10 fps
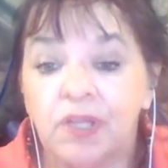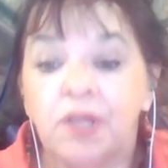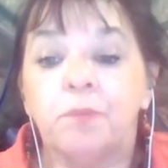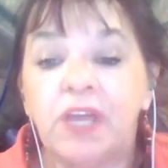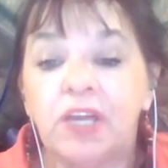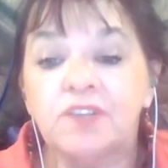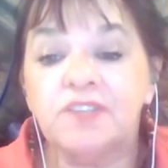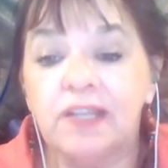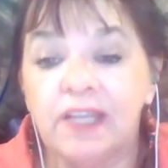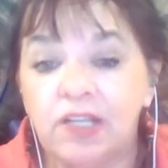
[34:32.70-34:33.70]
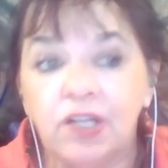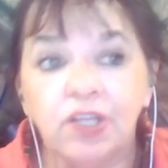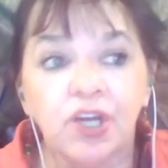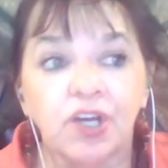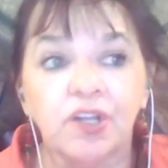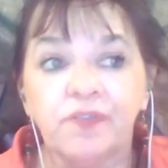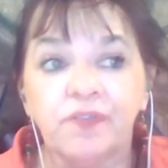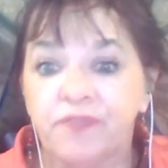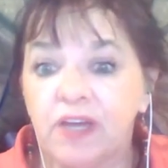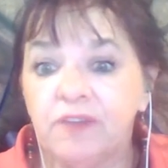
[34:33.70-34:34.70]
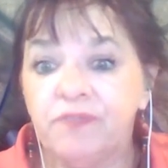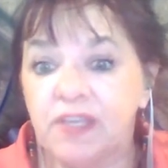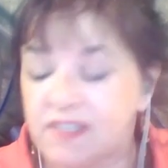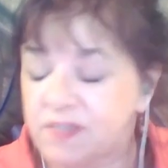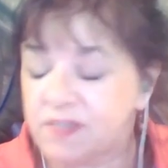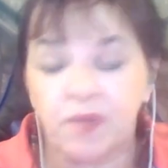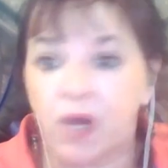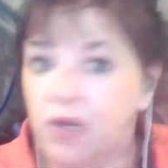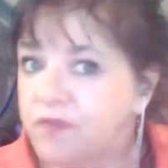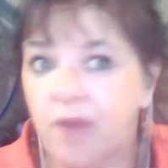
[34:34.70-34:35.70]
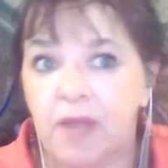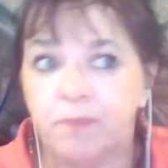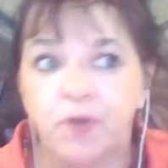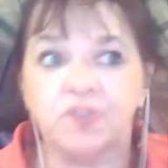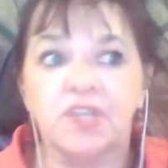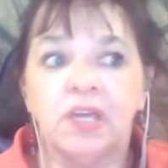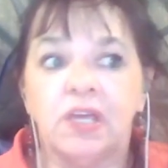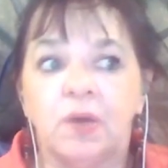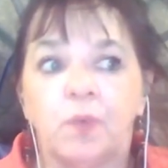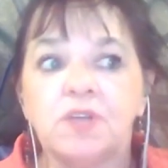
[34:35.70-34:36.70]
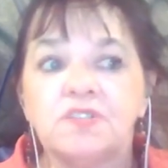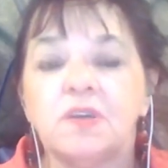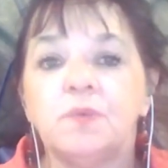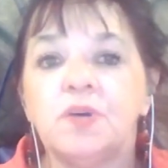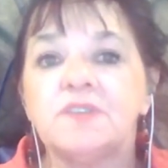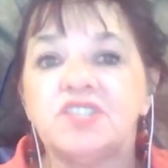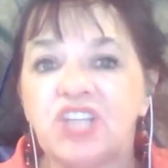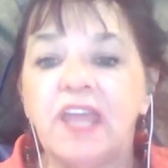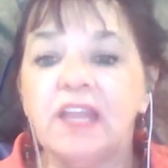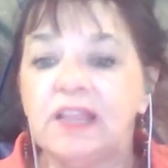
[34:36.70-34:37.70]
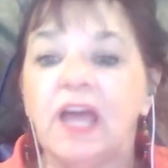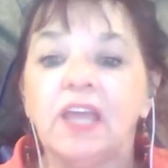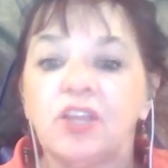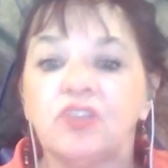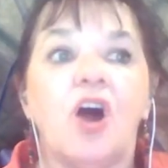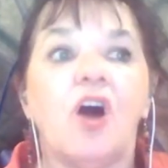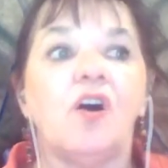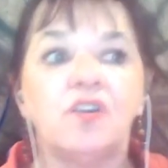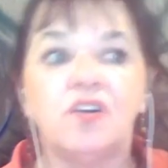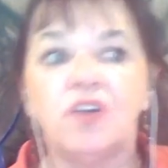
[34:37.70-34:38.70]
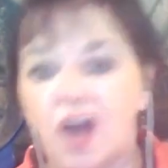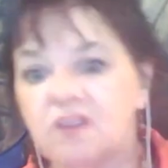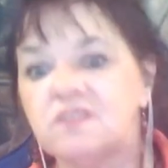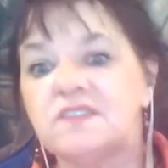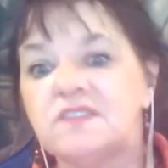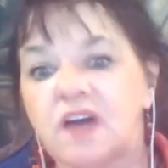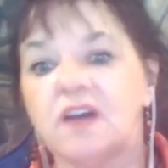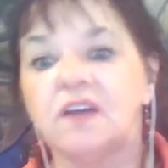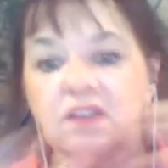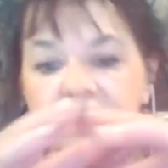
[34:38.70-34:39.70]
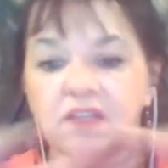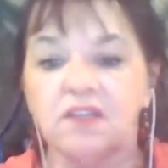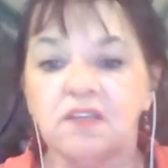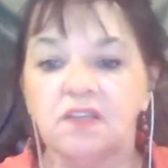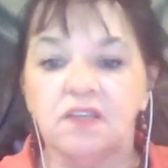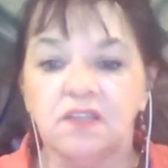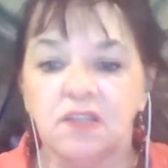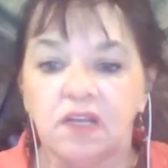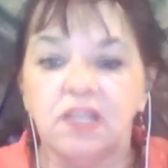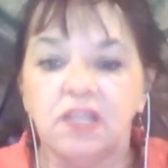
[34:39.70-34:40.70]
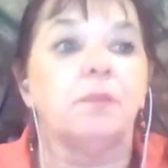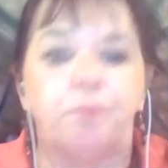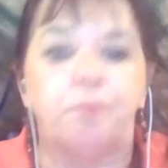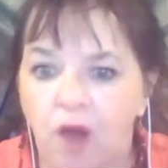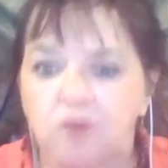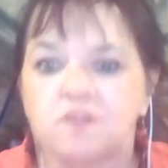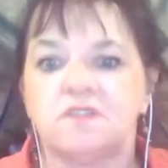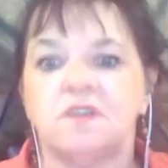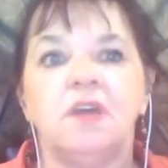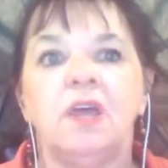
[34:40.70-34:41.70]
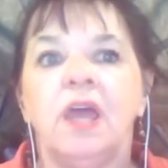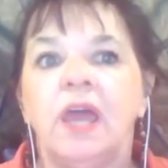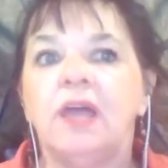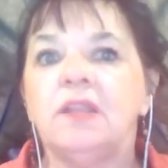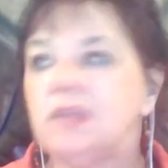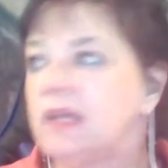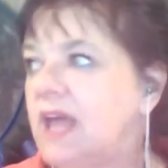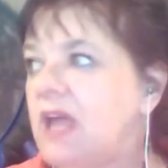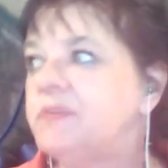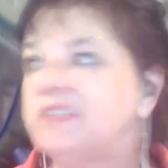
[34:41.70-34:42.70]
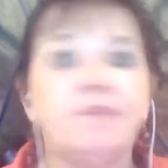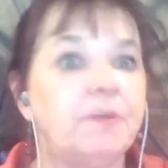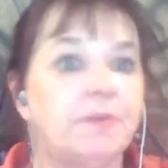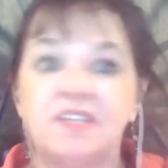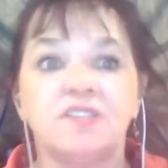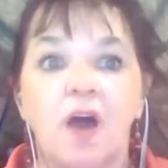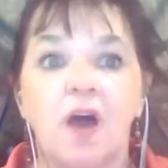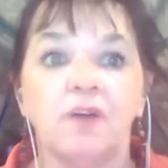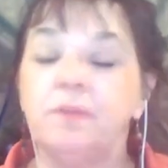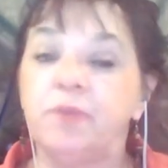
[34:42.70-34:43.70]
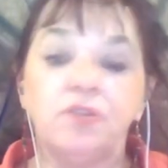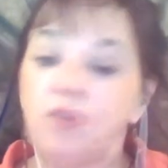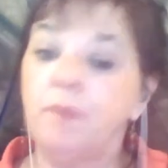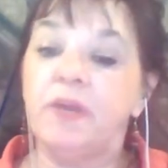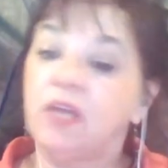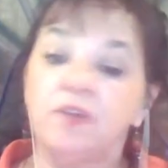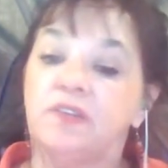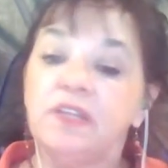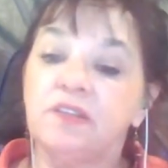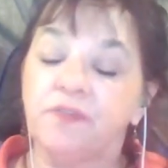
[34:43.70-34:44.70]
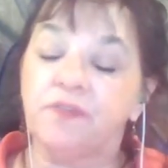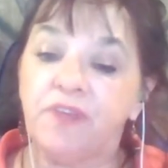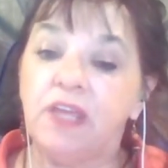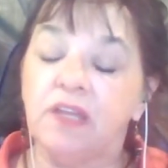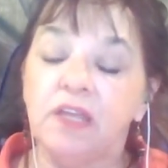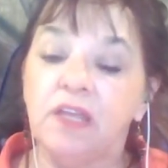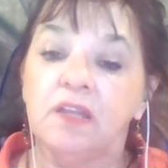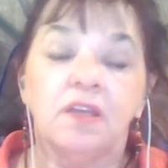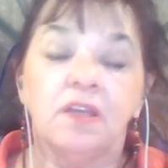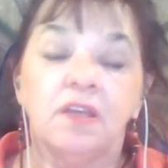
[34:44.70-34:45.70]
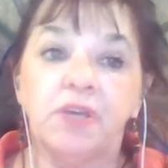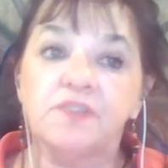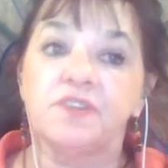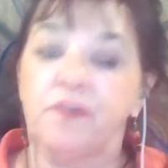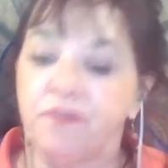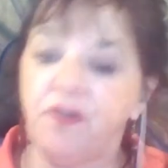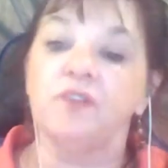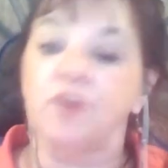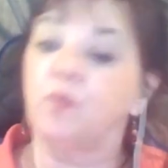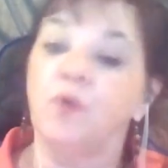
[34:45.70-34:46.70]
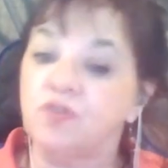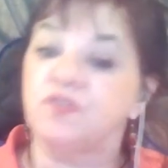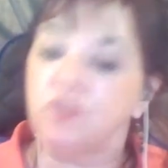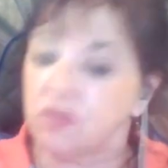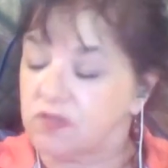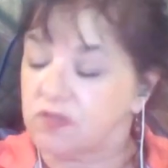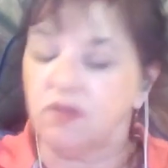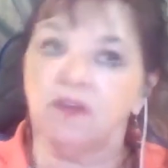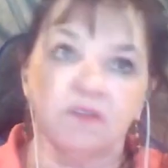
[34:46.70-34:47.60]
Because a little girl of 5 years, it's in one of my books, was chained like a dog outside in a little box. And the neighbors, everybody saw it, but nobody could intervene because the father was the